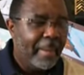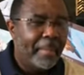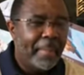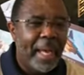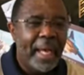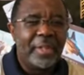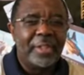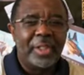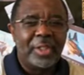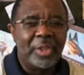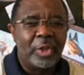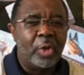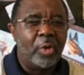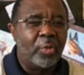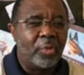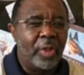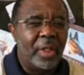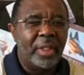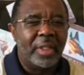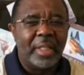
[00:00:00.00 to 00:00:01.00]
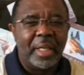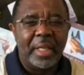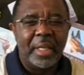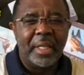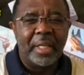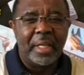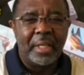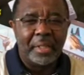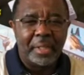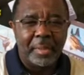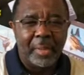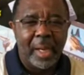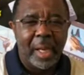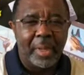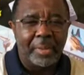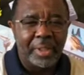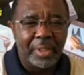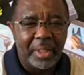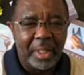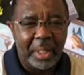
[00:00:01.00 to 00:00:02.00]
Pastor Sophia. Get it in the
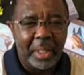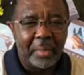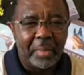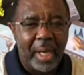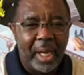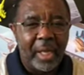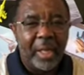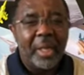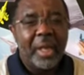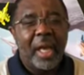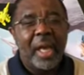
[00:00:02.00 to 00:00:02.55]
ground today, all right?